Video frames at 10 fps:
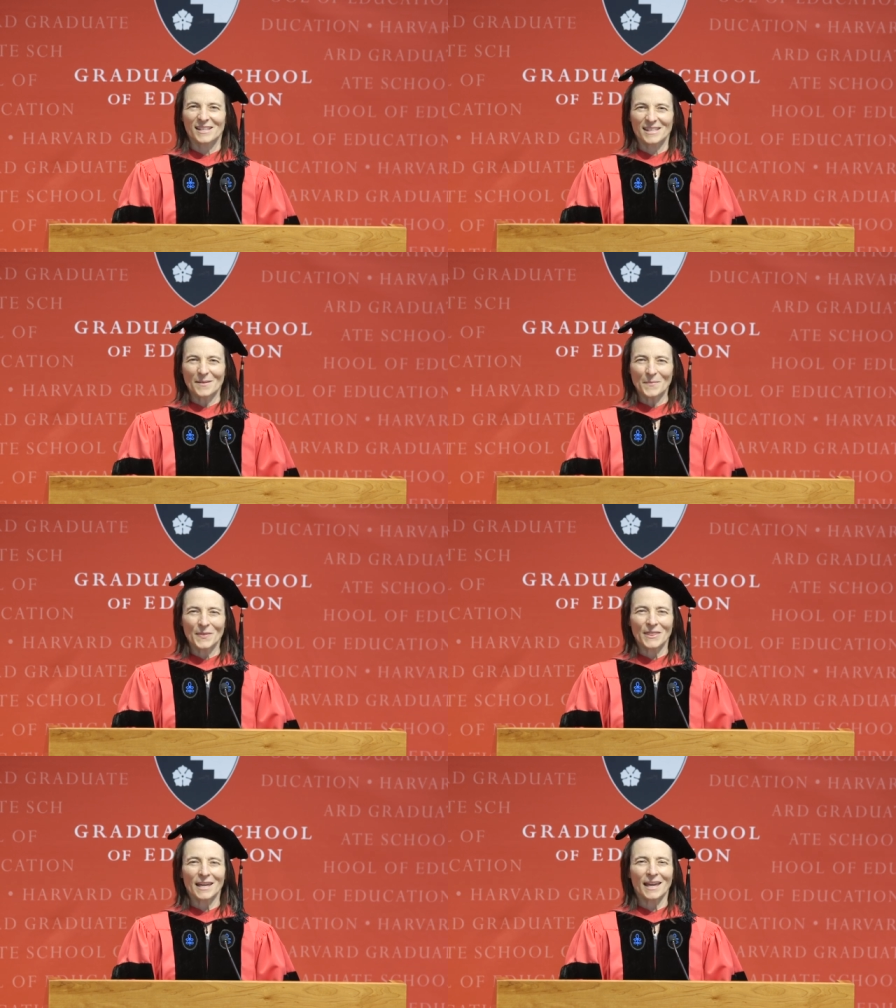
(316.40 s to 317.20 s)

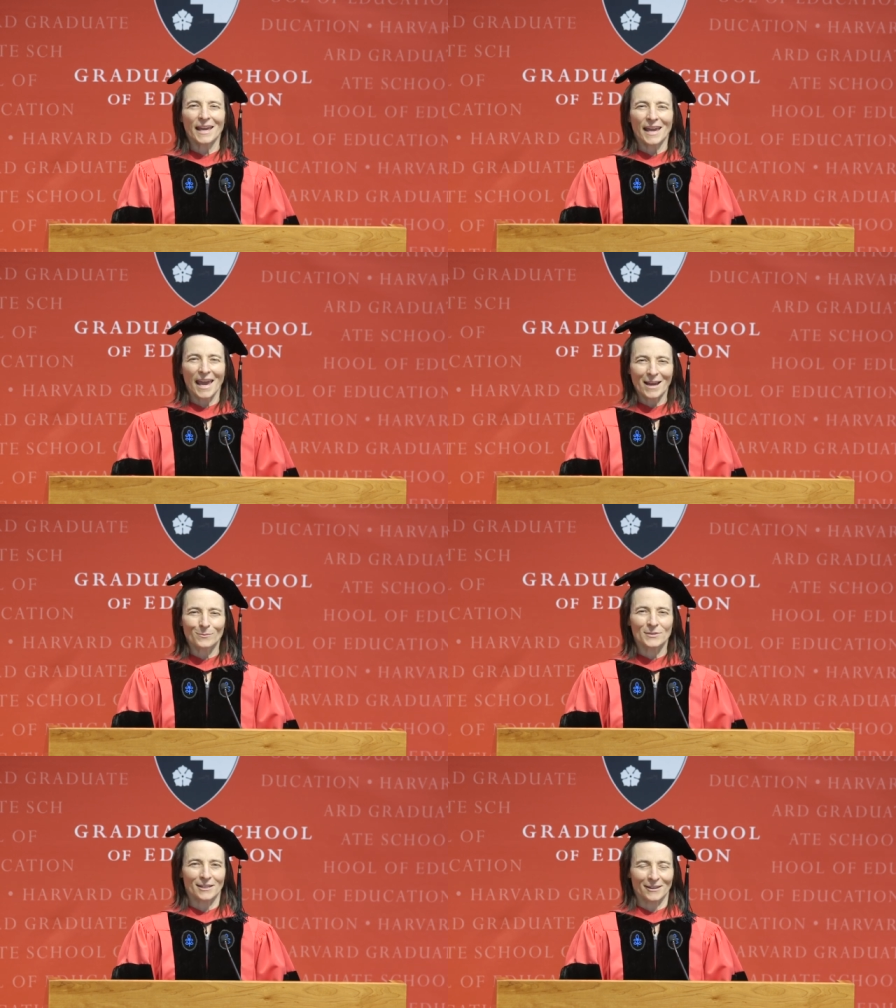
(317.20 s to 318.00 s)
something
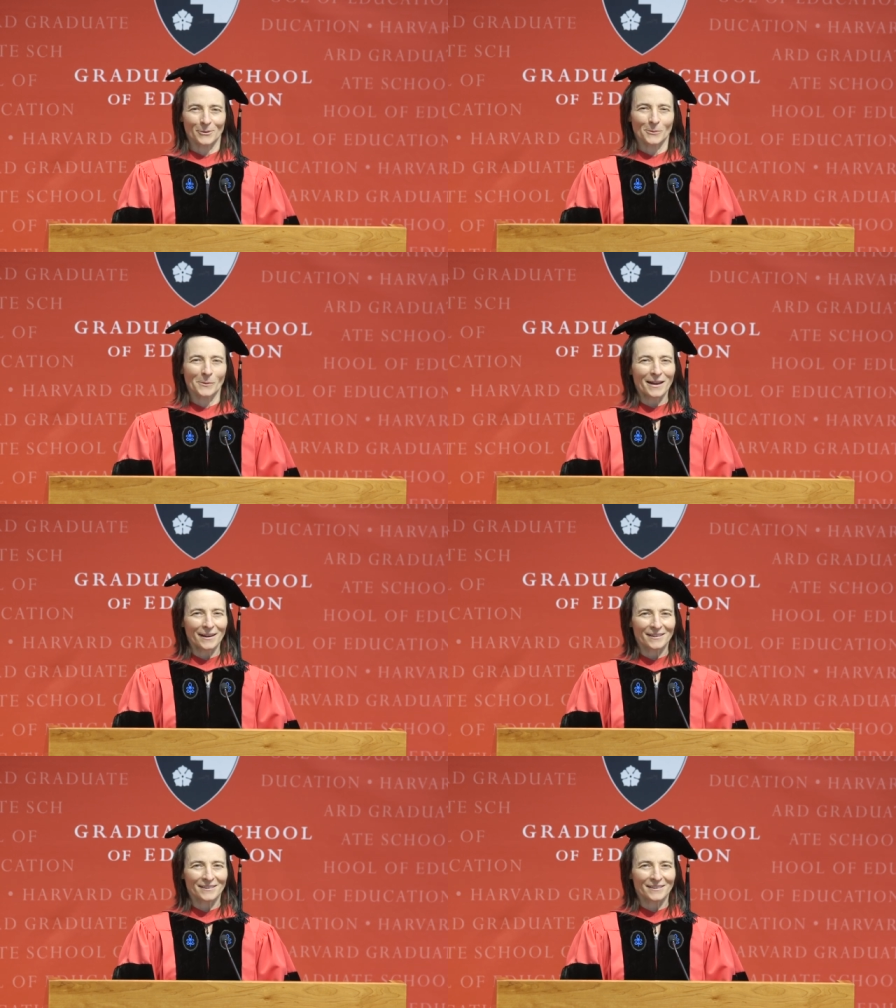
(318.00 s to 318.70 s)
came to you, right?